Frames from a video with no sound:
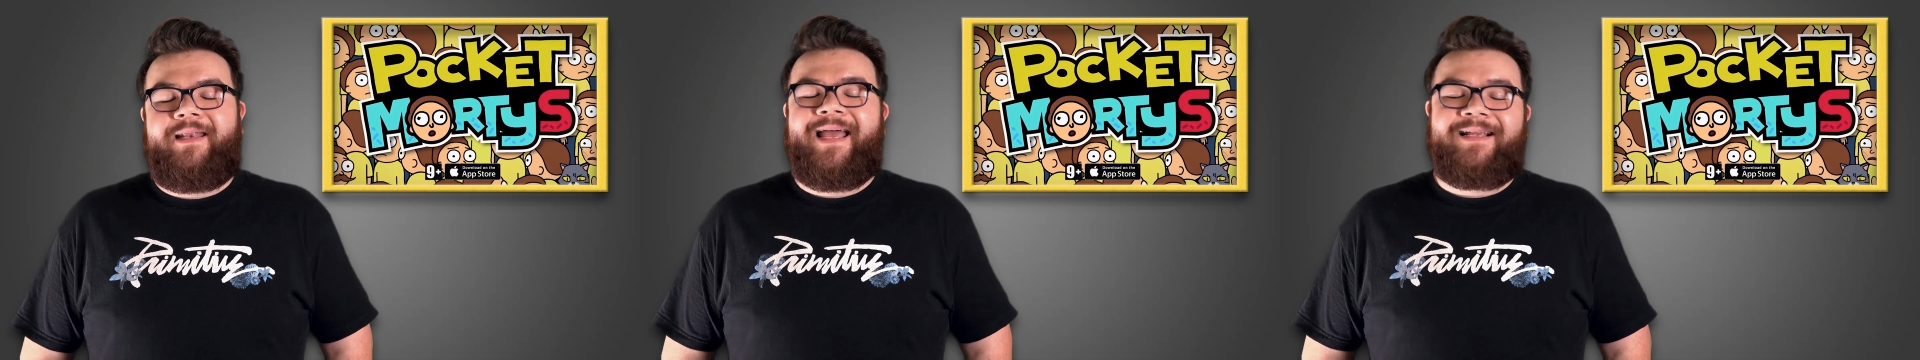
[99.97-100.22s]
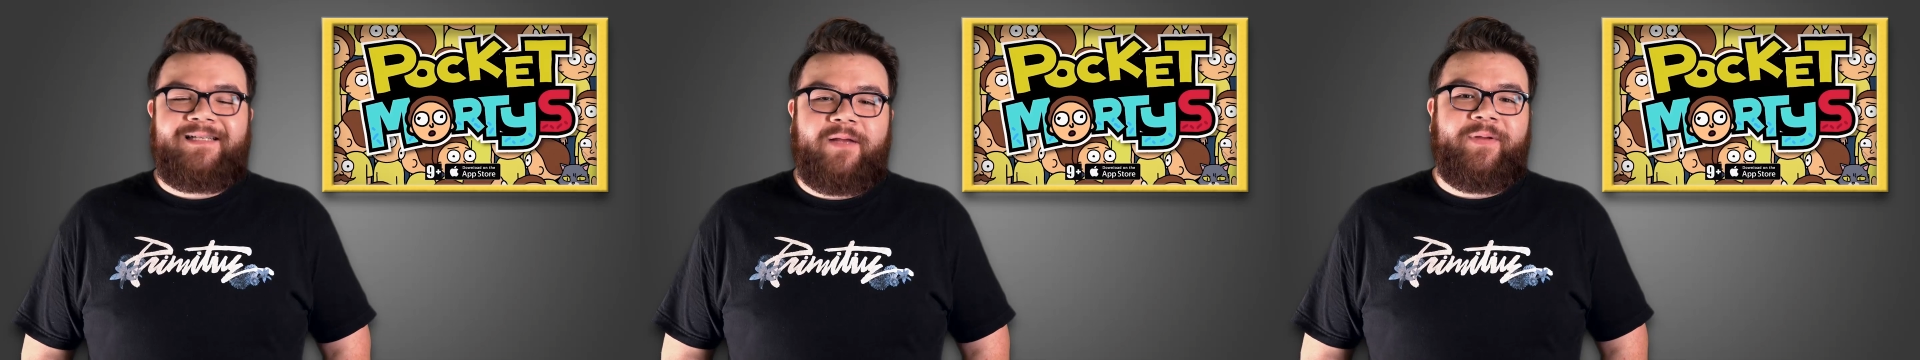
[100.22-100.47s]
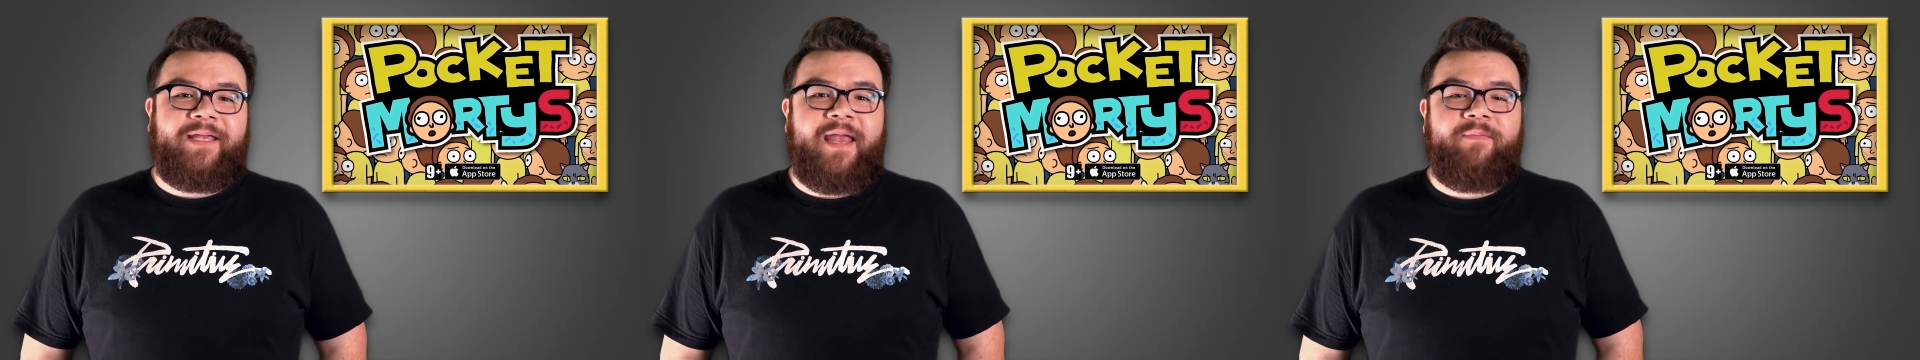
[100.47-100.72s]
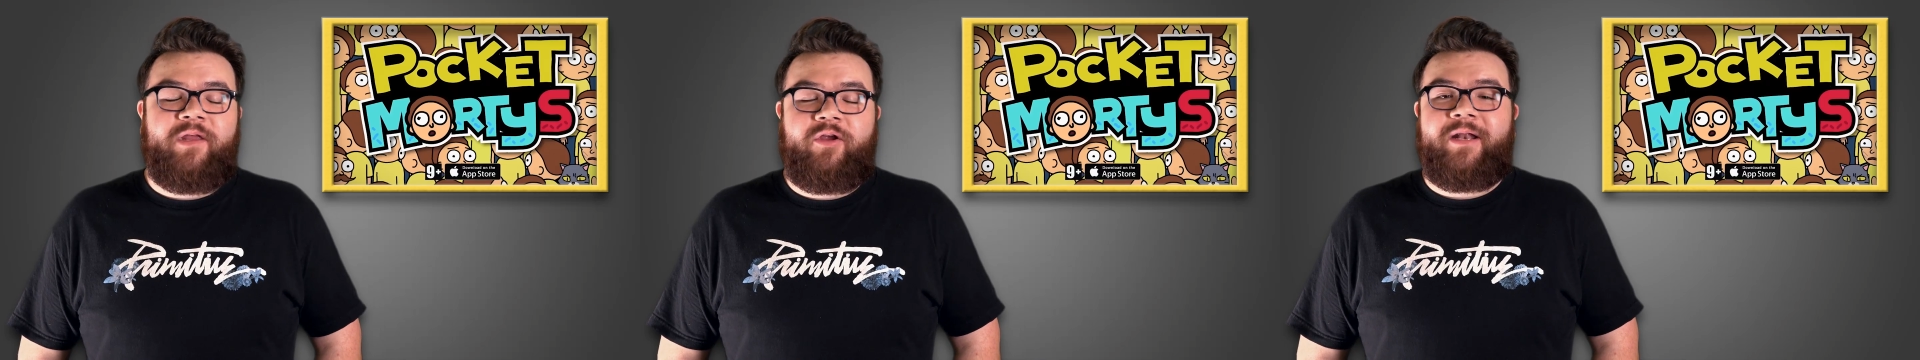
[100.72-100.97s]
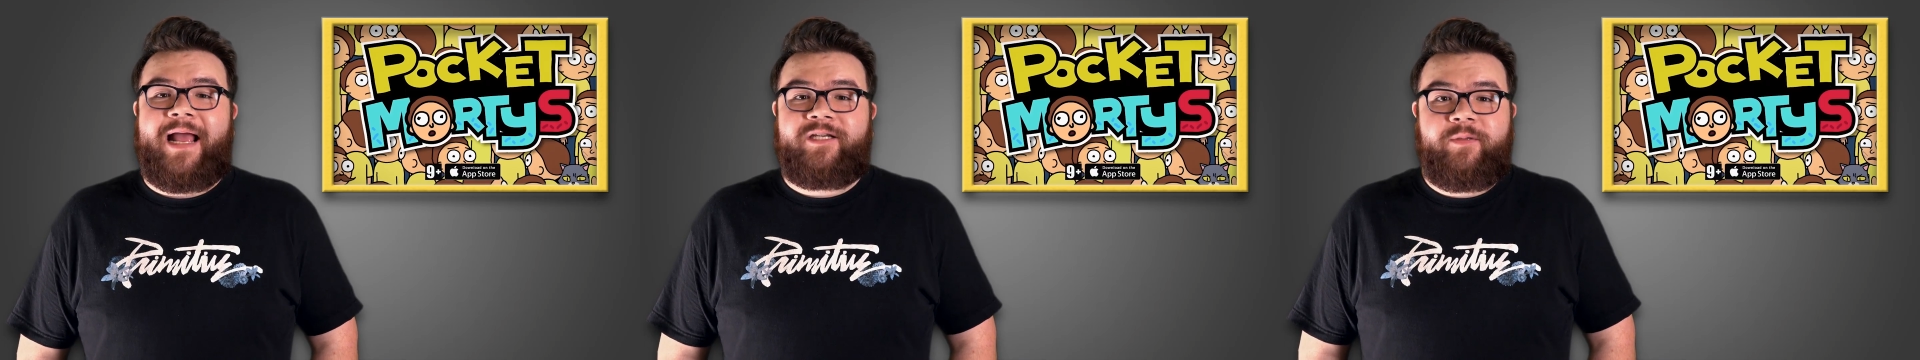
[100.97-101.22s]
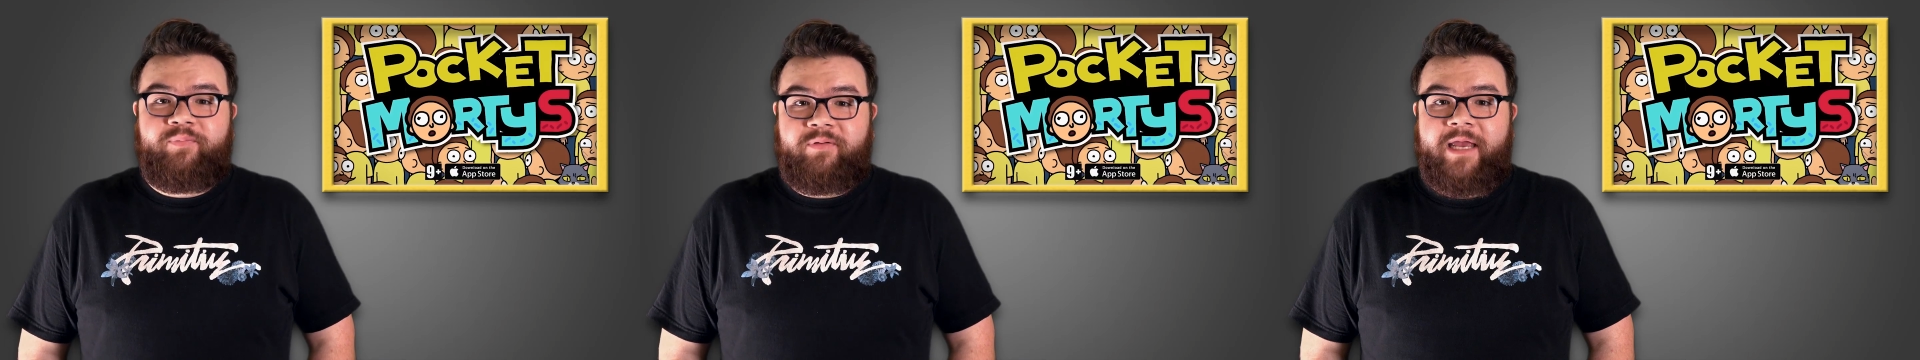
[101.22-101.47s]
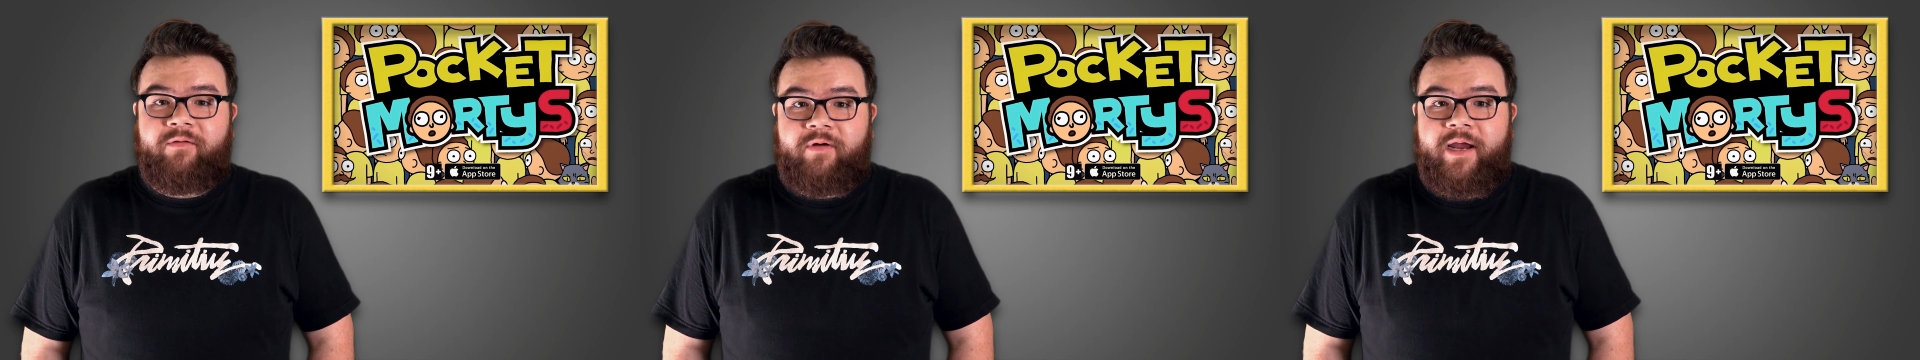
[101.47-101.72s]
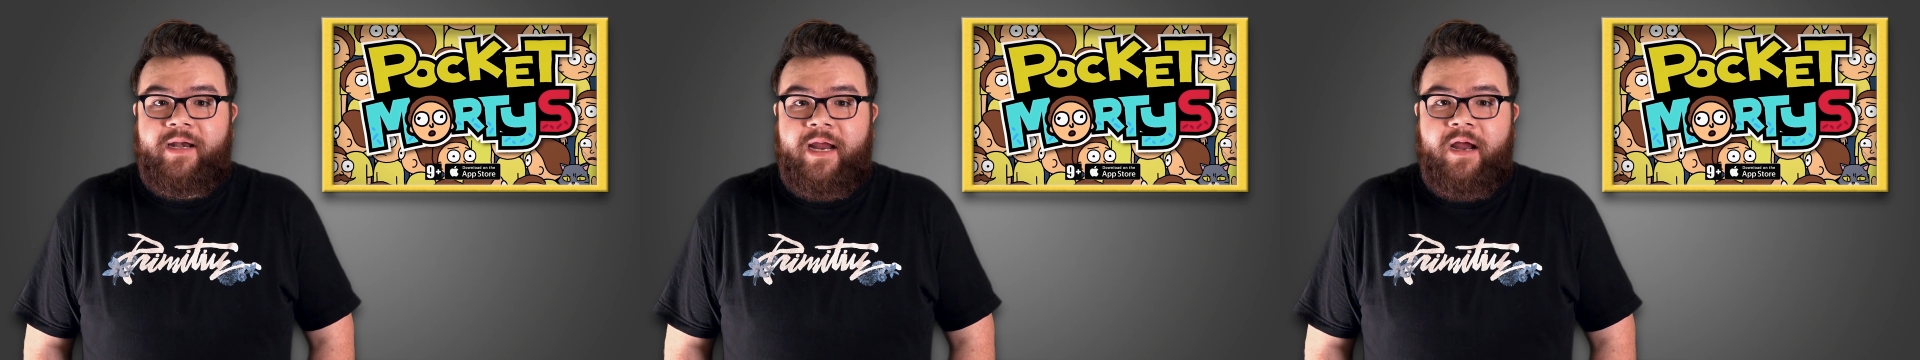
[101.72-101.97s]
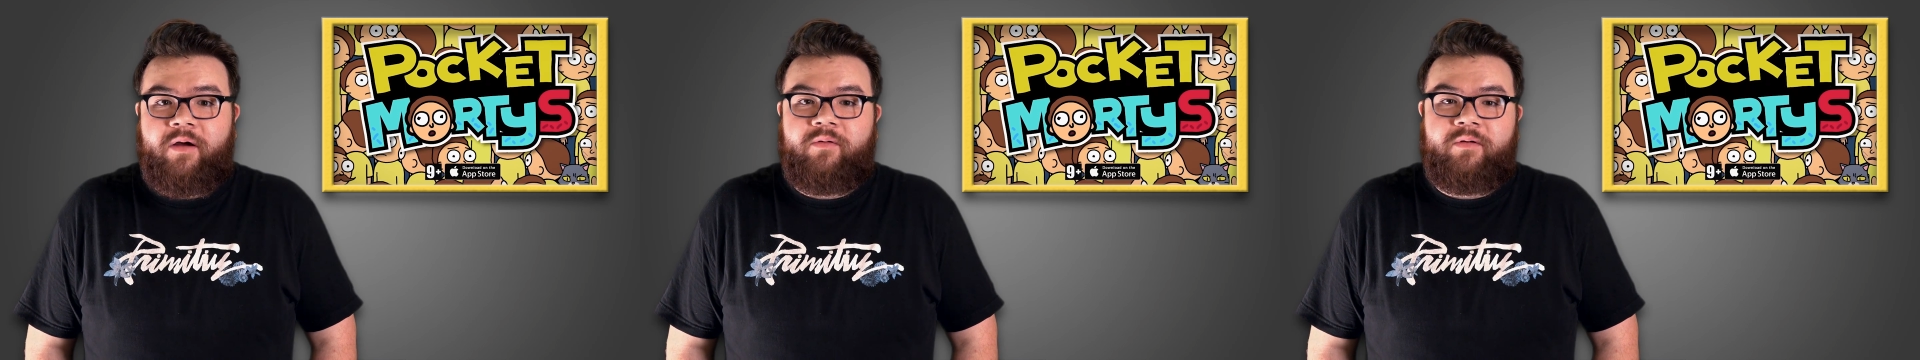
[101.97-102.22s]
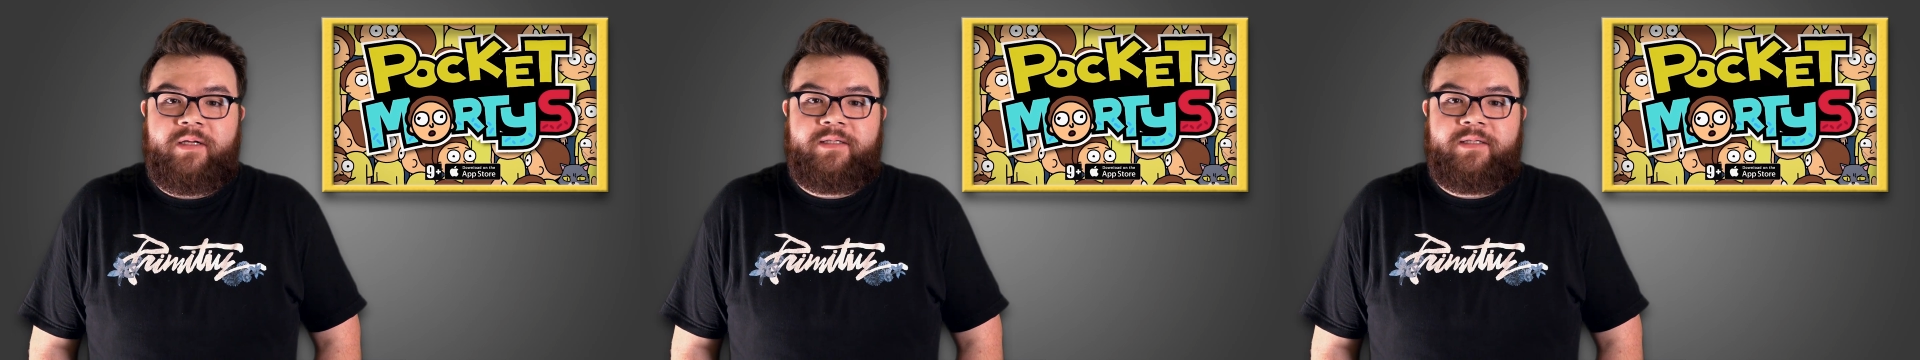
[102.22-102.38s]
Next up, a game that you can actually play right now.